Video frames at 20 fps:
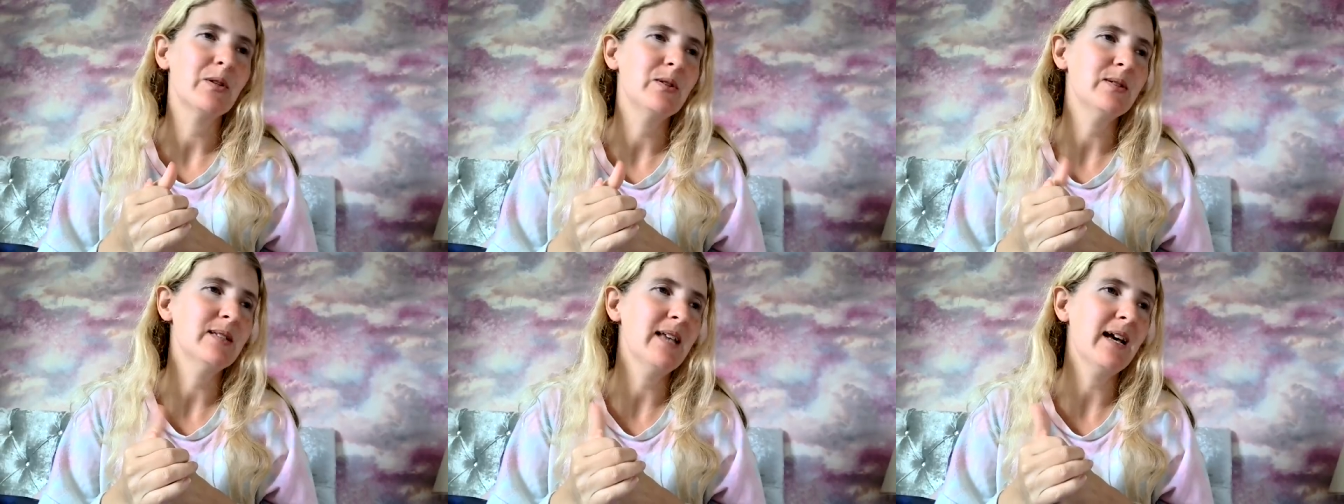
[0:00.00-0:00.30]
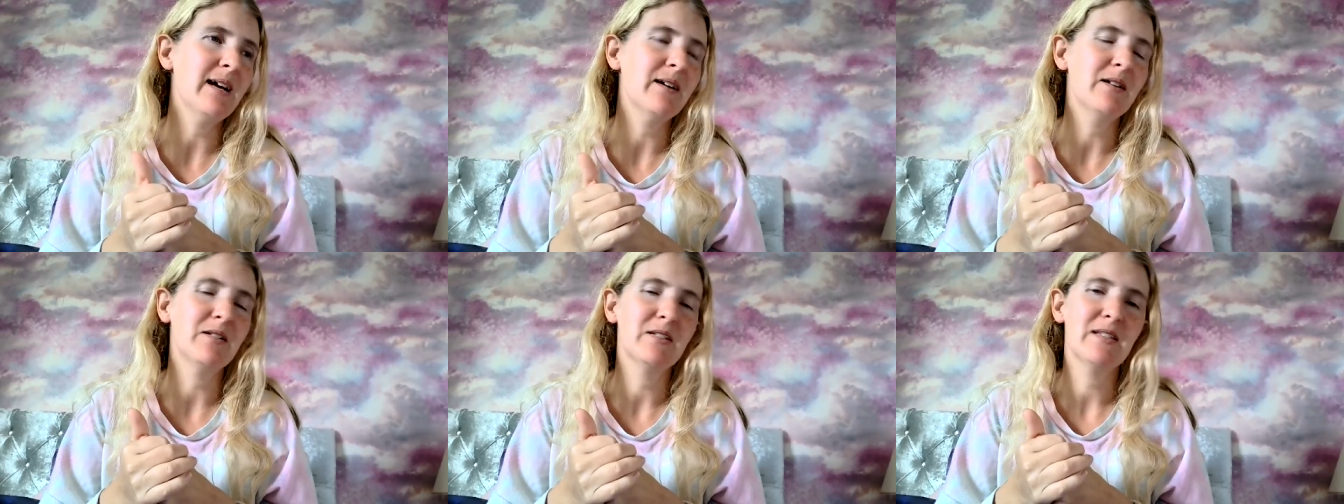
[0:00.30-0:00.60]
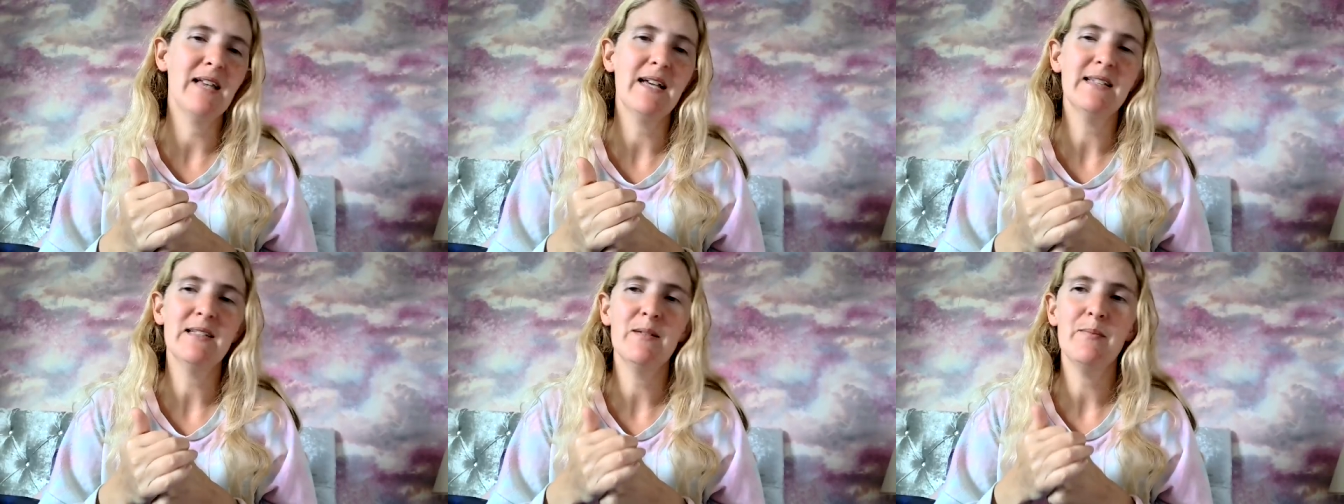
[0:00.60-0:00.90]
You set a
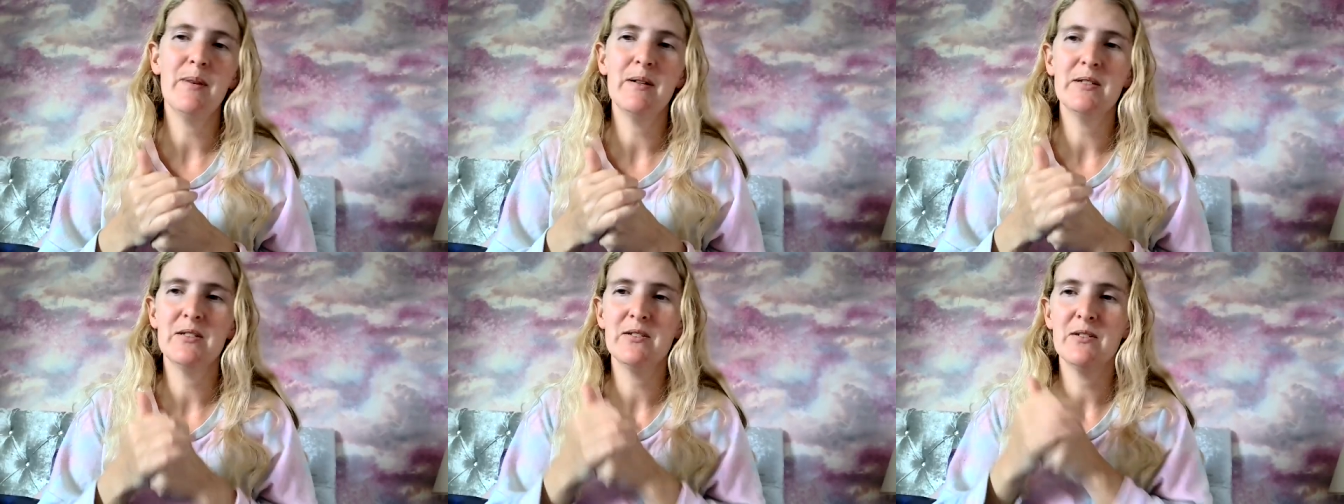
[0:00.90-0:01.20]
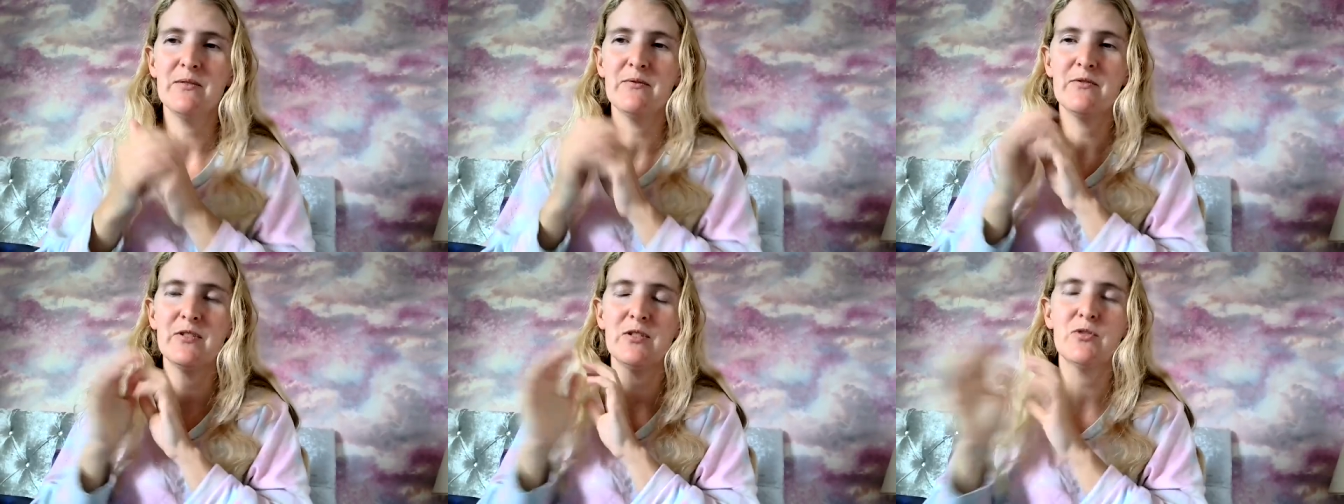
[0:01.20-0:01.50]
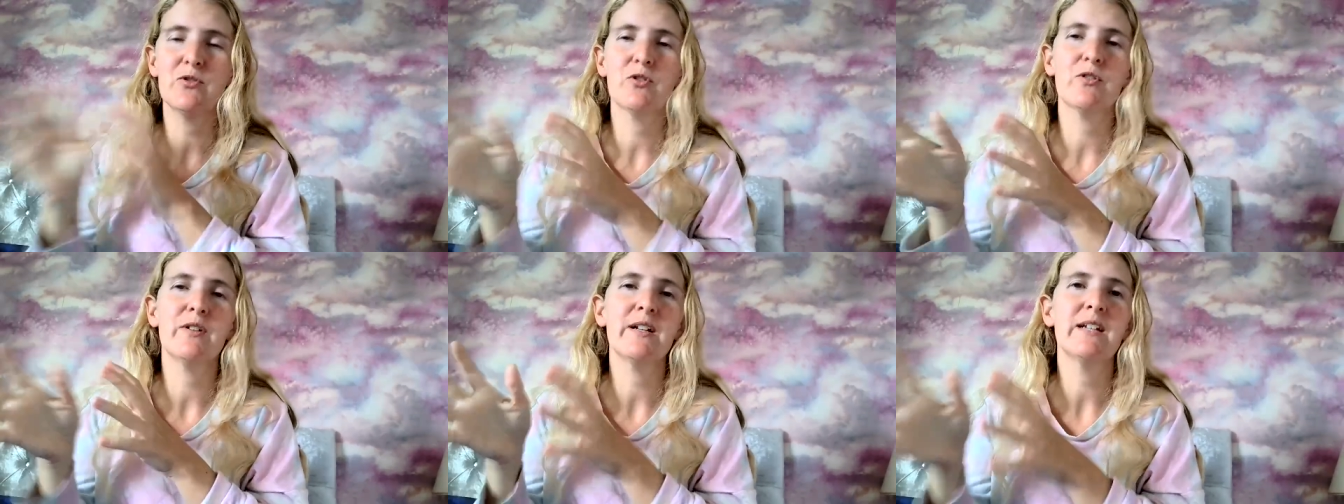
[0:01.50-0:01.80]
set a bunch of
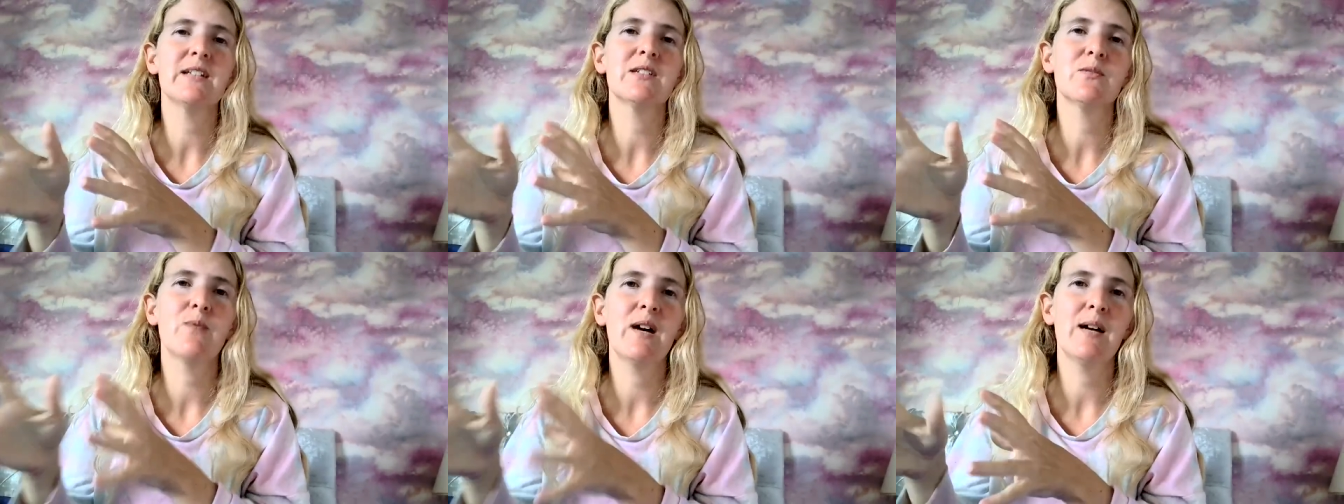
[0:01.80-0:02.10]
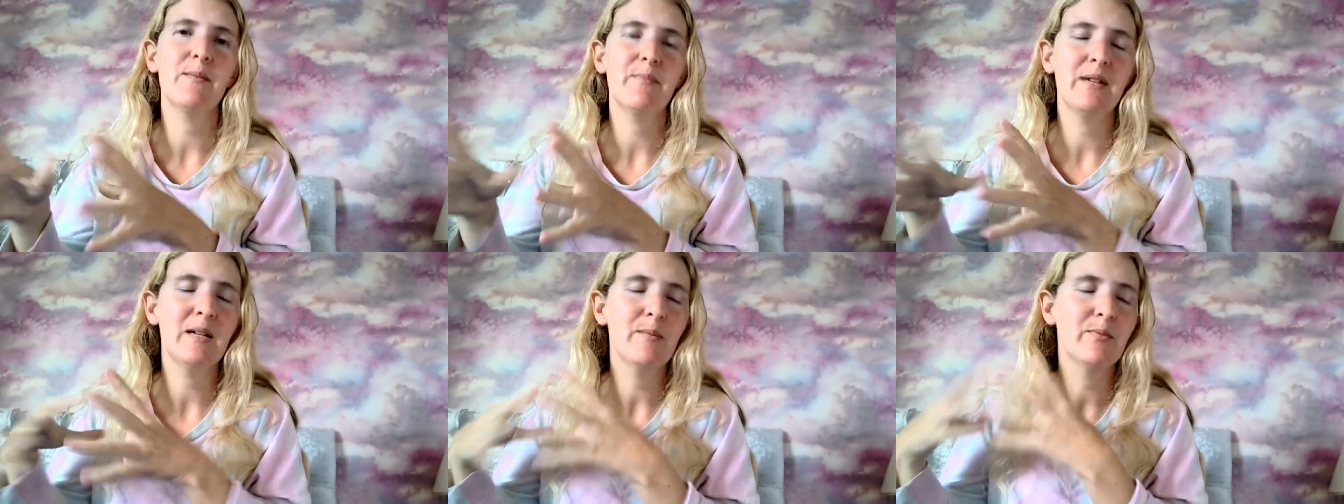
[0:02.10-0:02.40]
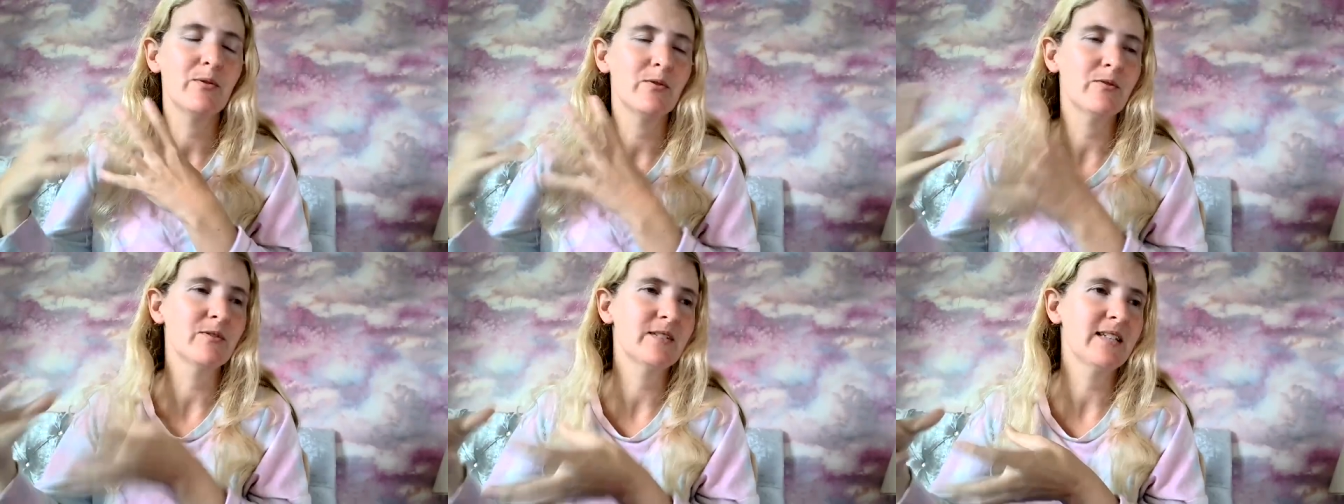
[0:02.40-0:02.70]
stories where
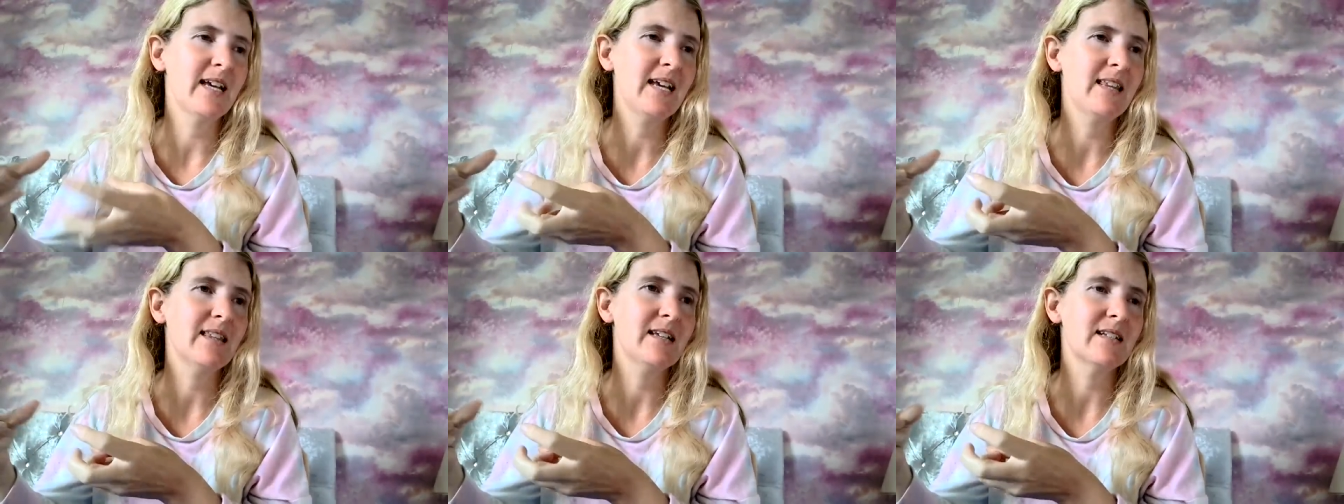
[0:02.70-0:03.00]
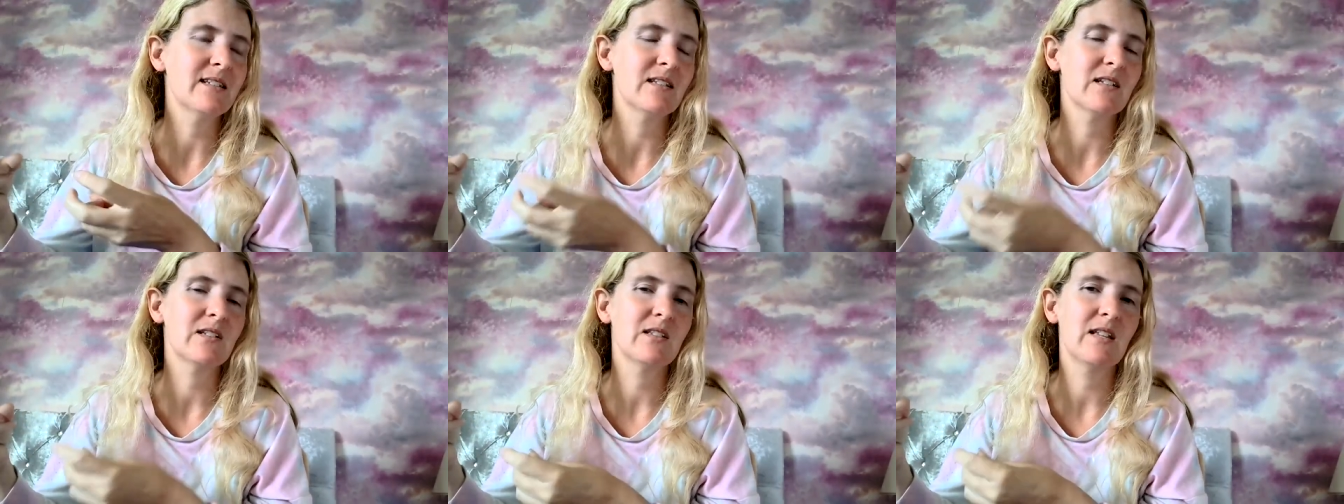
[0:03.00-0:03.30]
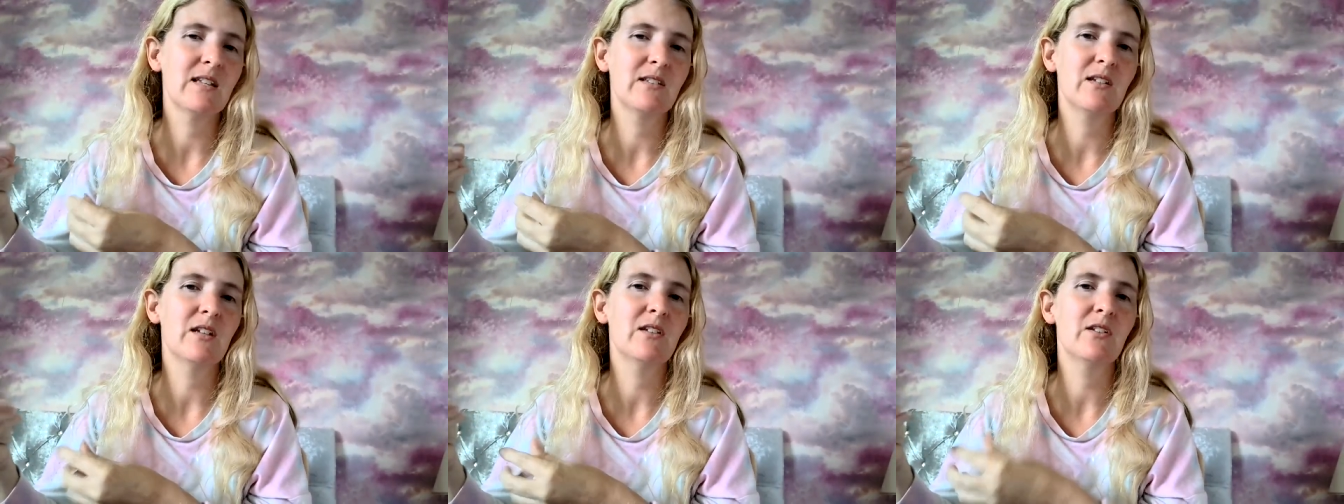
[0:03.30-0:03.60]
people say this, and
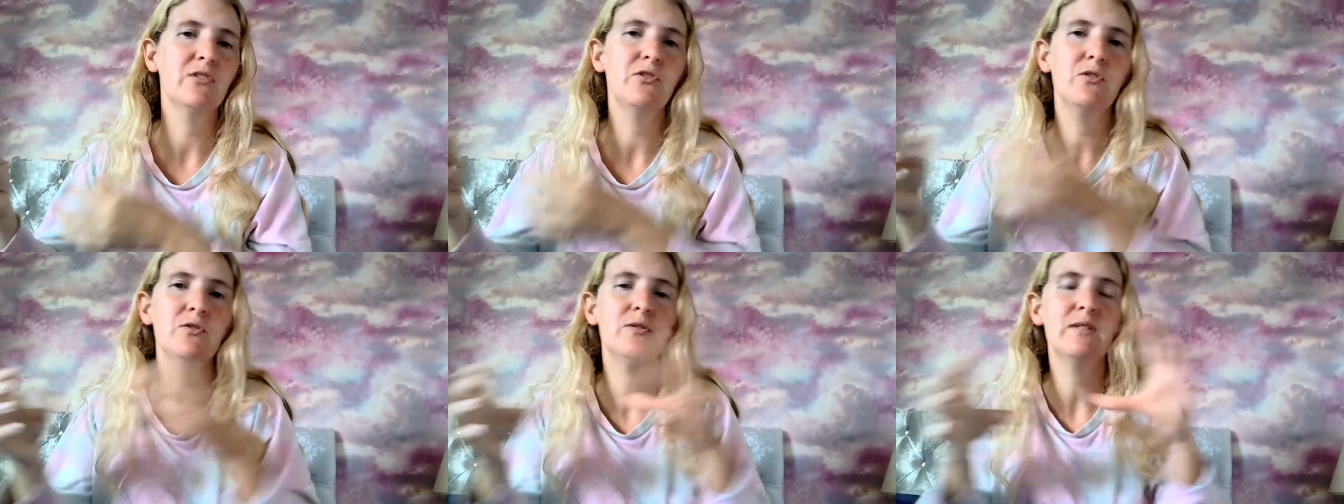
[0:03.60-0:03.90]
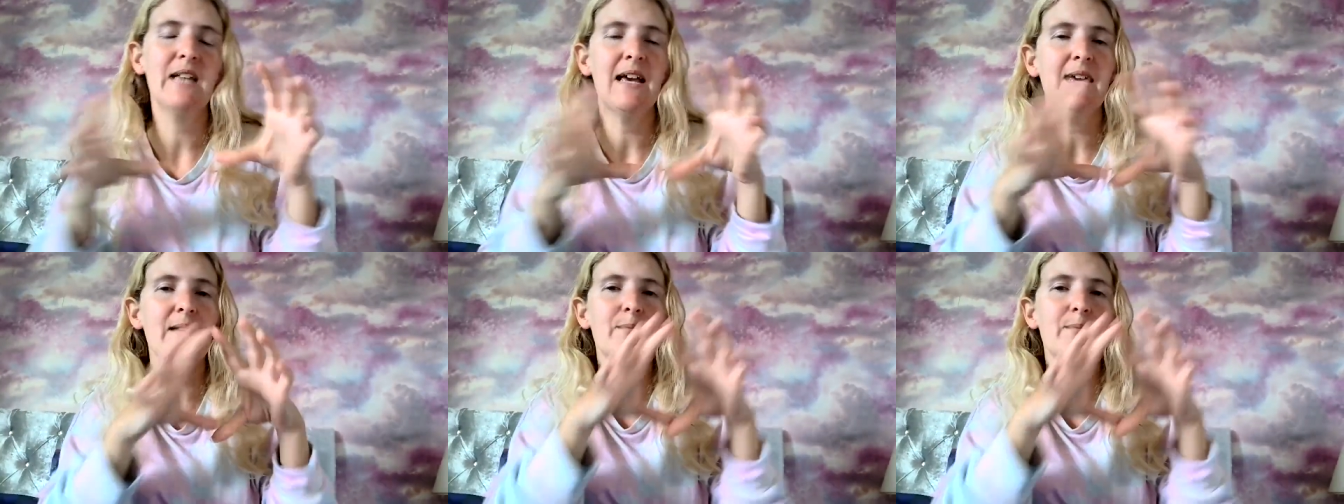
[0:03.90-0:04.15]
then and then you say